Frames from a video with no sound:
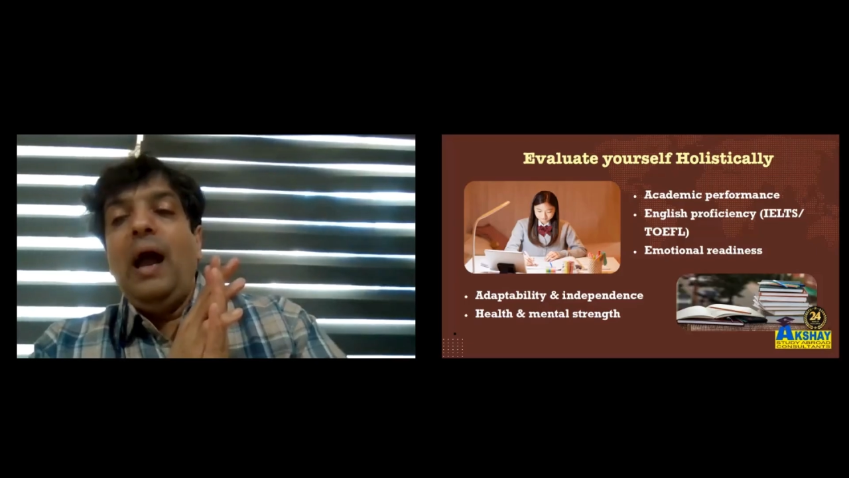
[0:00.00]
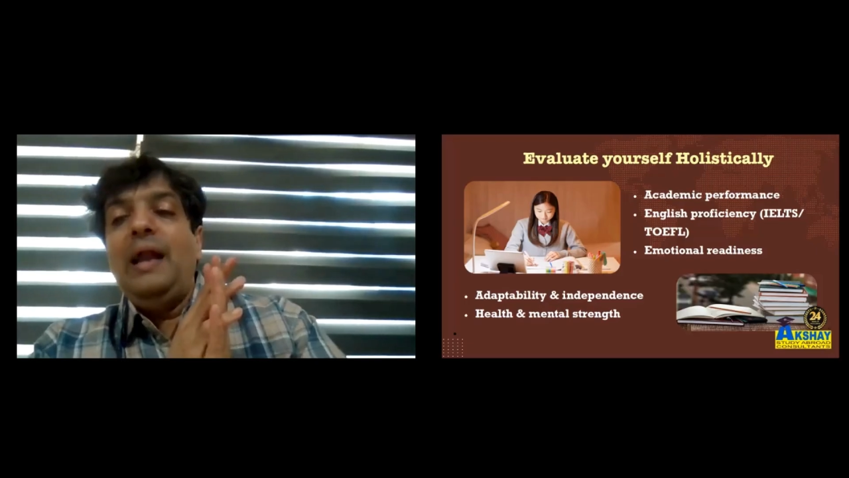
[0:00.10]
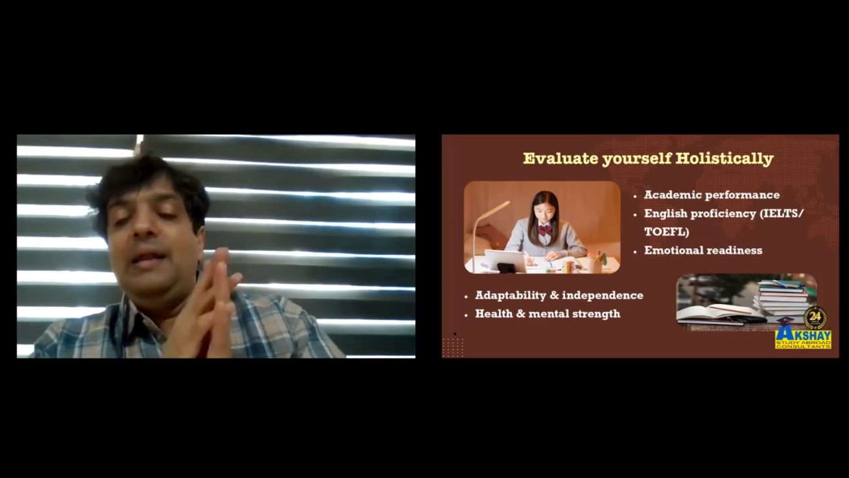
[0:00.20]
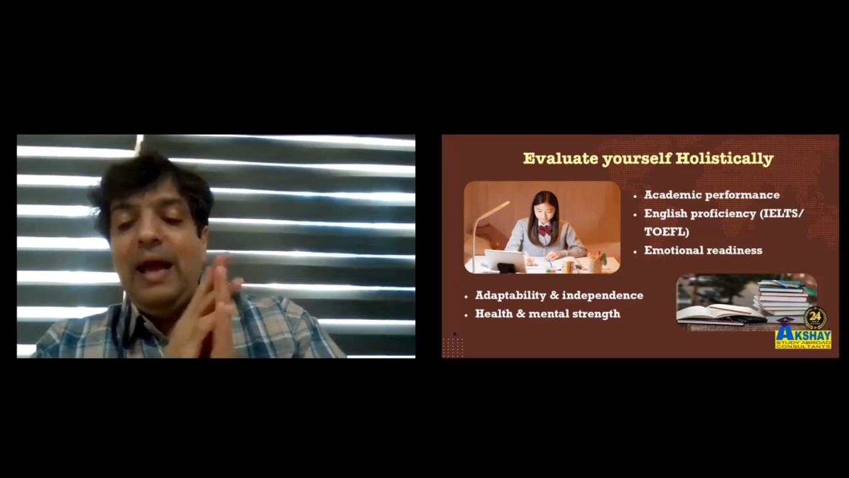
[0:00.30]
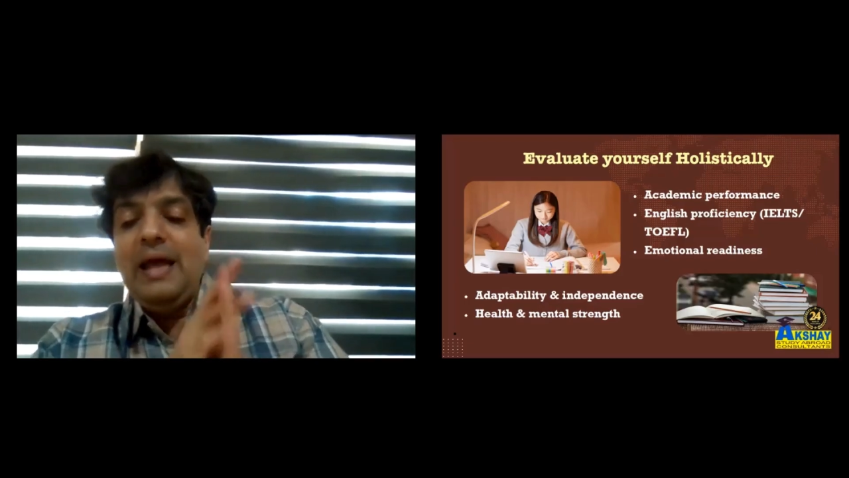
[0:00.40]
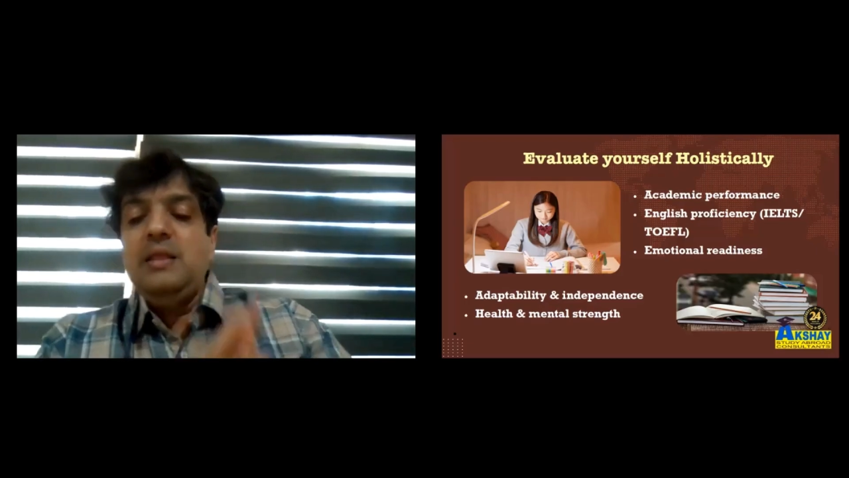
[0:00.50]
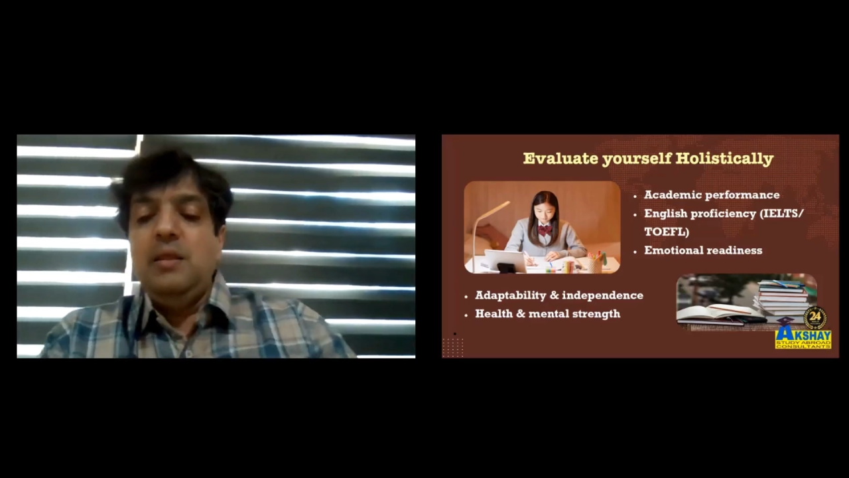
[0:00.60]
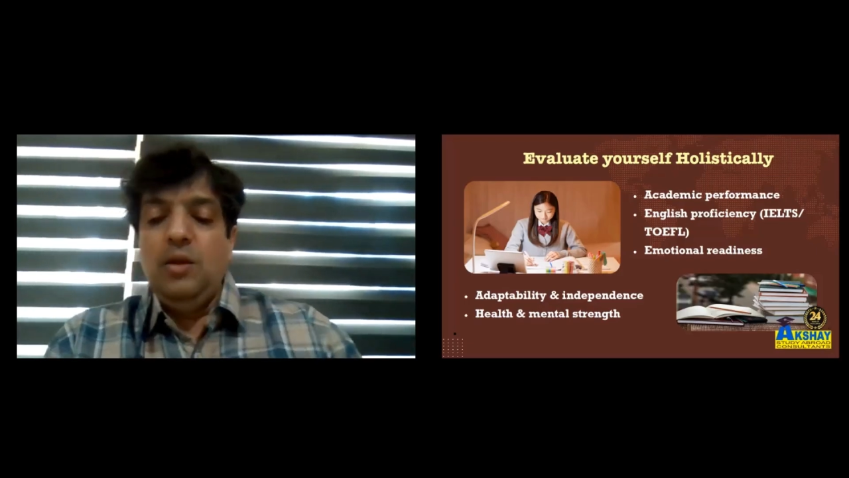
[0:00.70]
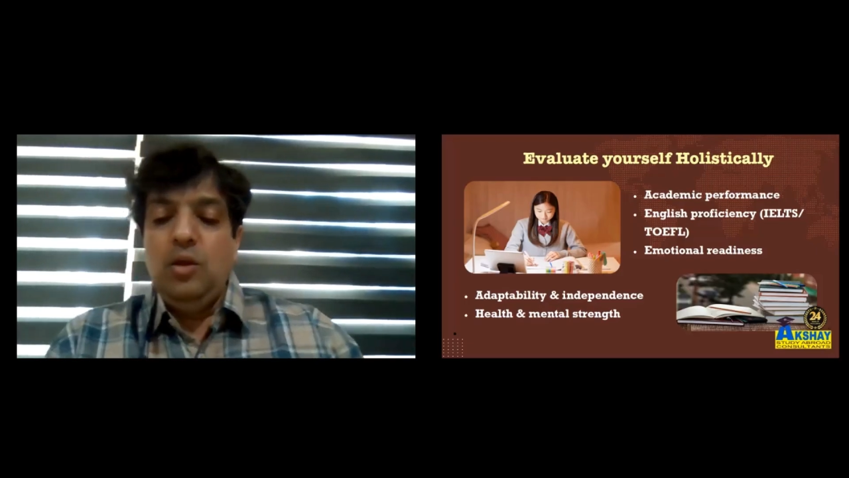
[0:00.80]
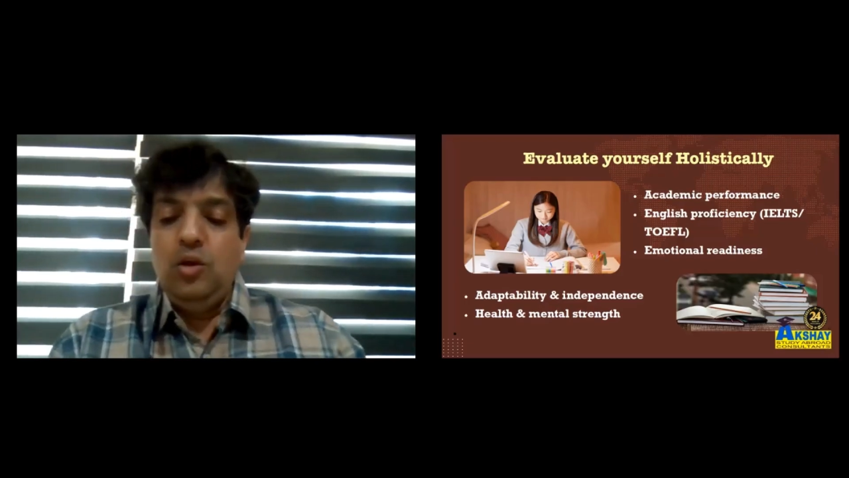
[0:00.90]
and
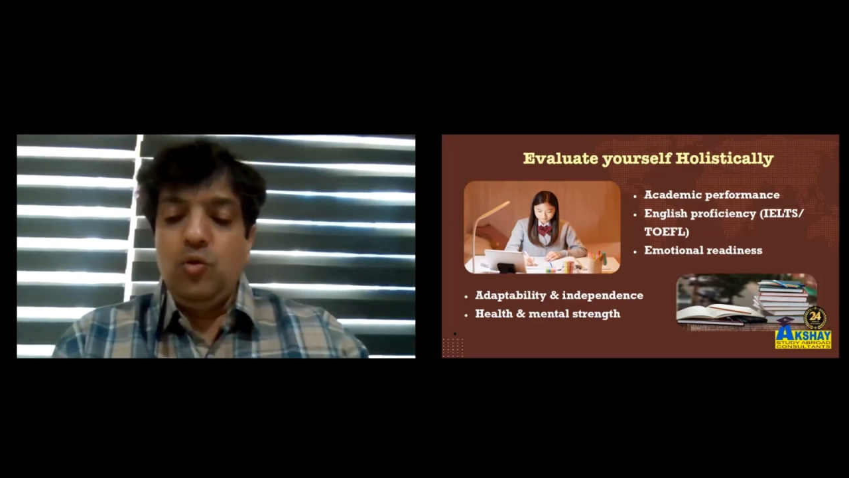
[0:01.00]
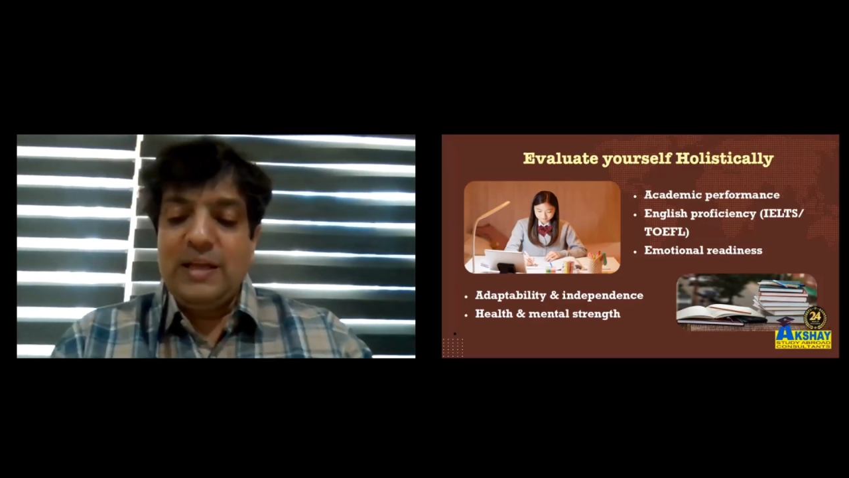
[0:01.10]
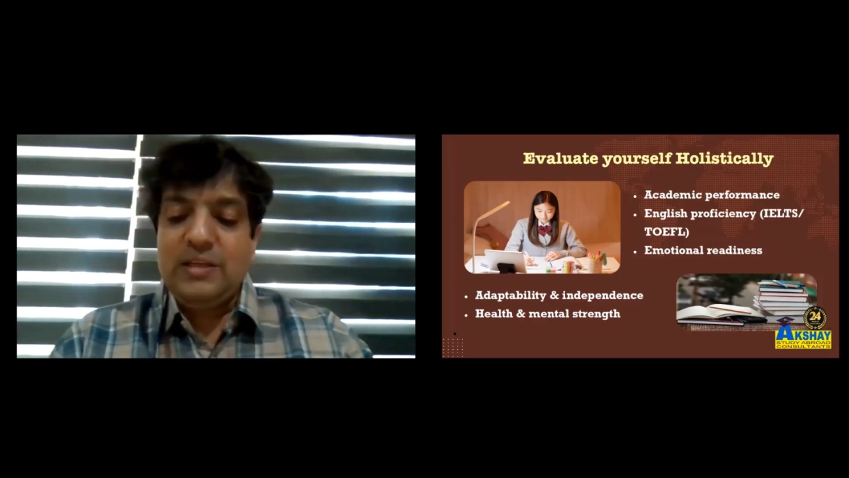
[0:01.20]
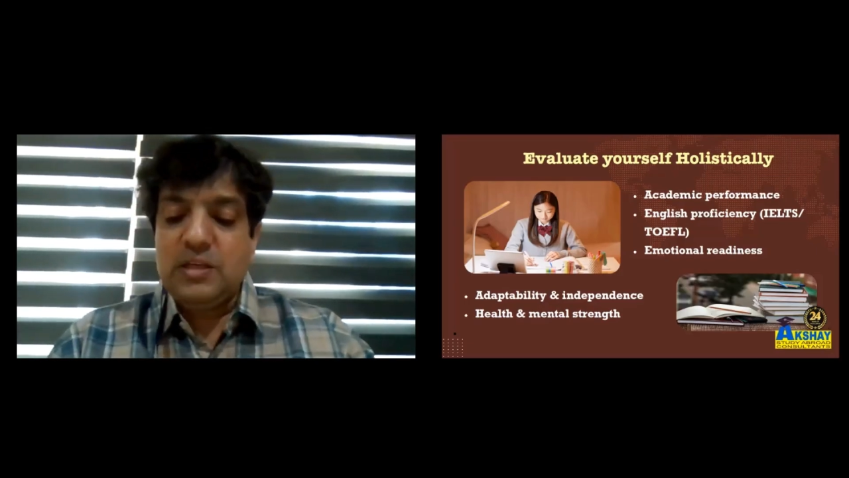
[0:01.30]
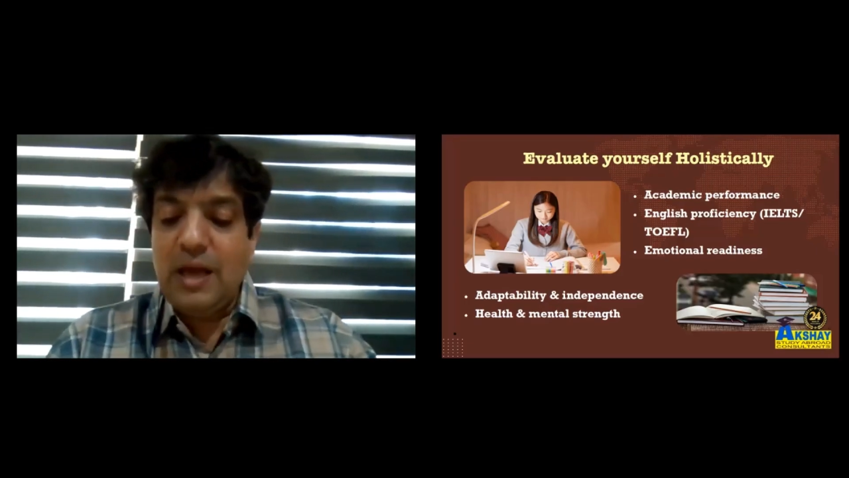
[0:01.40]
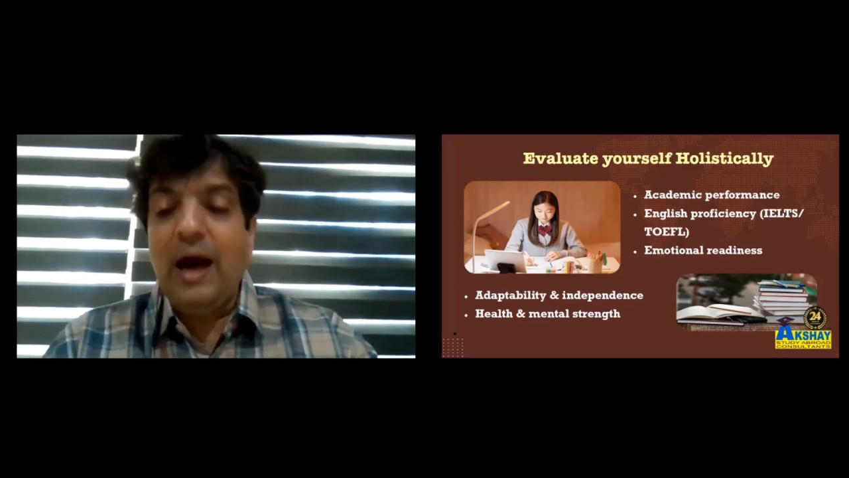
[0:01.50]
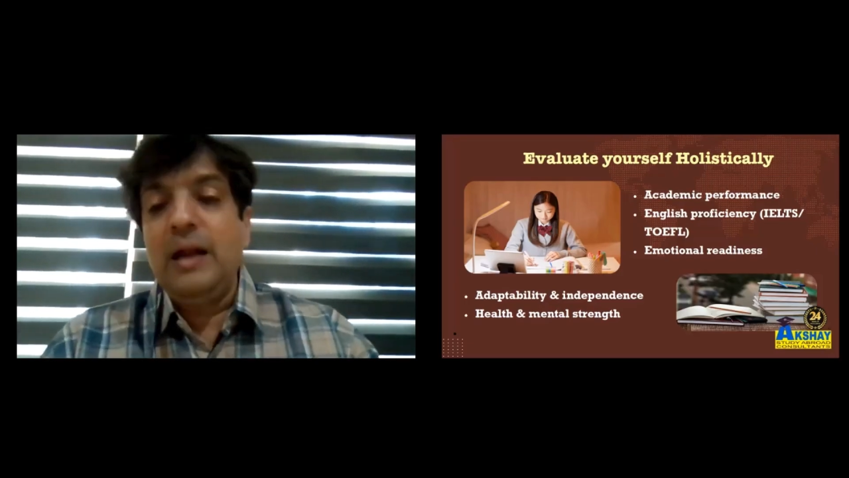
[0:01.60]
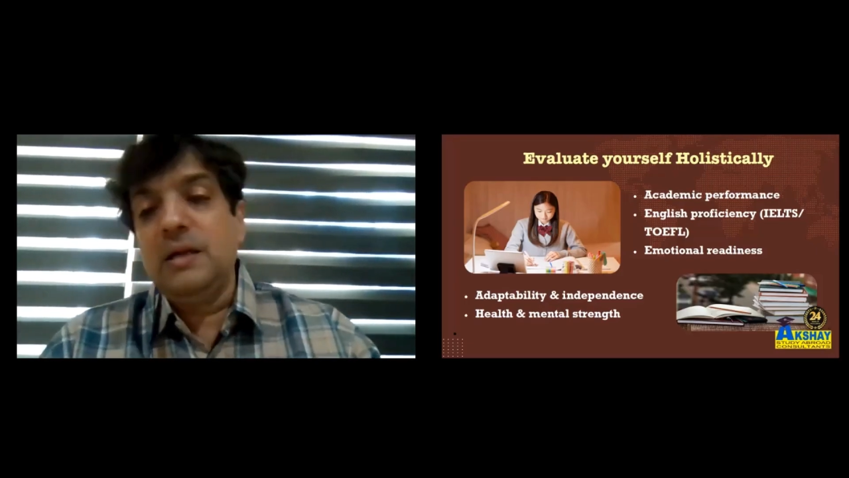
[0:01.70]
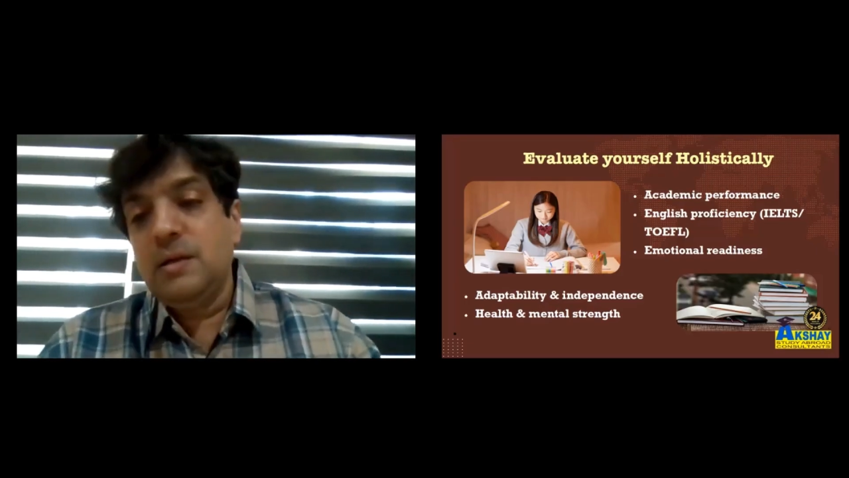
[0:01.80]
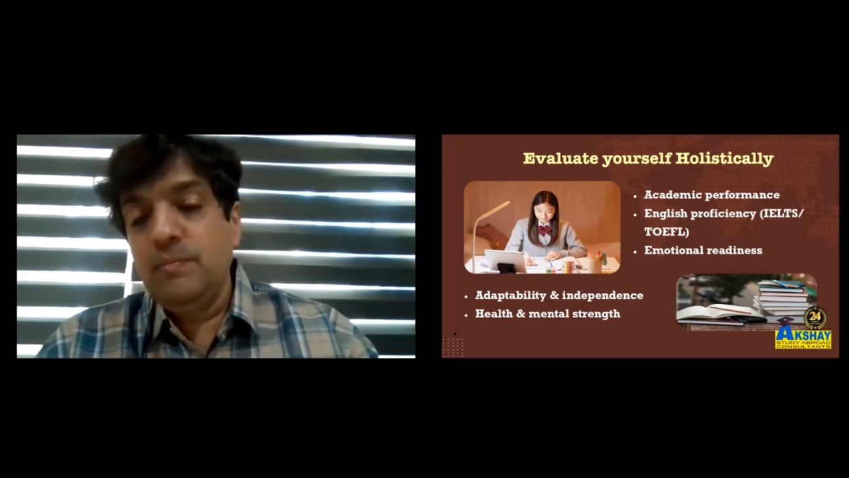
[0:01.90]
then you can
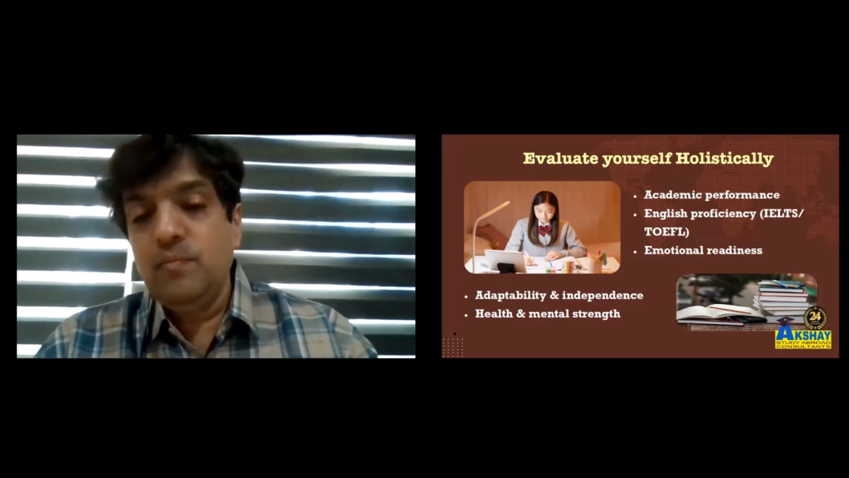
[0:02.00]
start